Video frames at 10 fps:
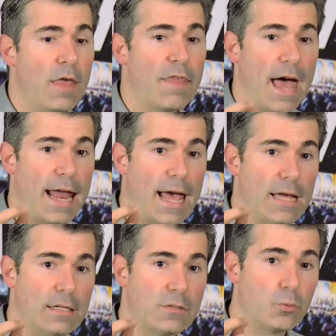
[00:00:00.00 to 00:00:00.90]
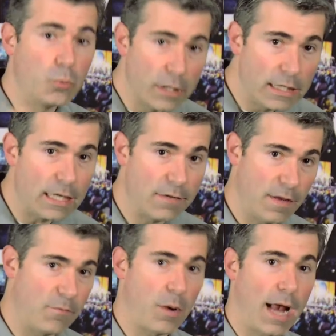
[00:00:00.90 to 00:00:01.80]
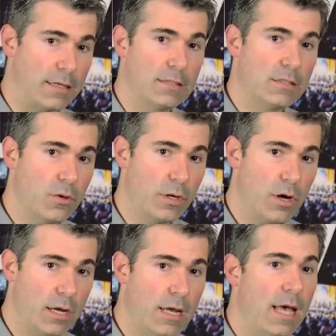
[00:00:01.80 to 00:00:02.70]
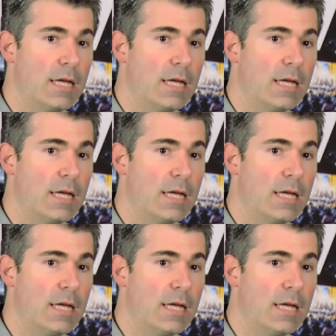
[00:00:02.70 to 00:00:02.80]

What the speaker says: that has really innovative practices going on,